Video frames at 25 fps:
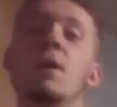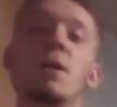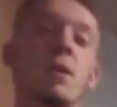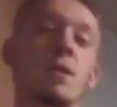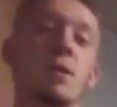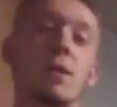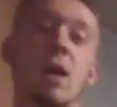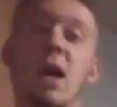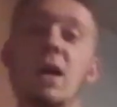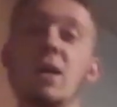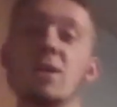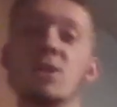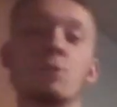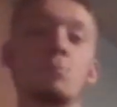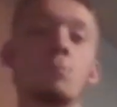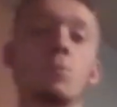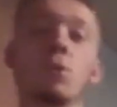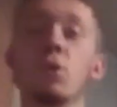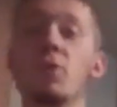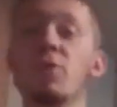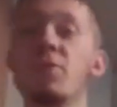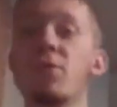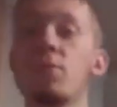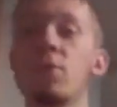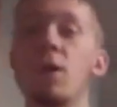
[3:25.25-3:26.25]
nice
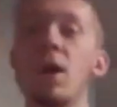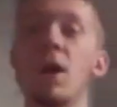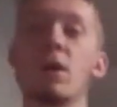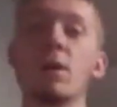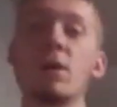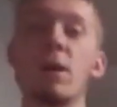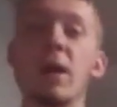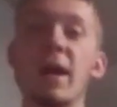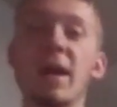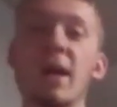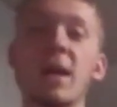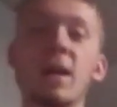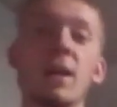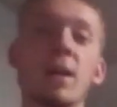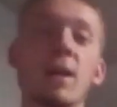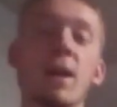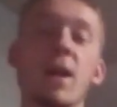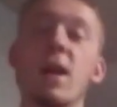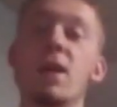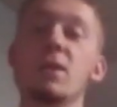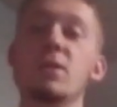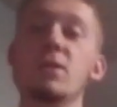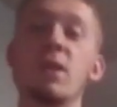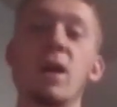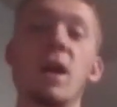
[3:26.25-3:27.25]
move around Lankinen and
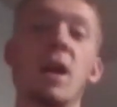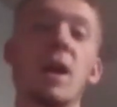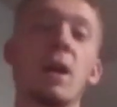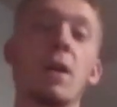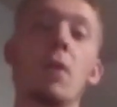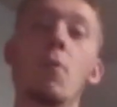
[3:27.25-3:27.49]
has a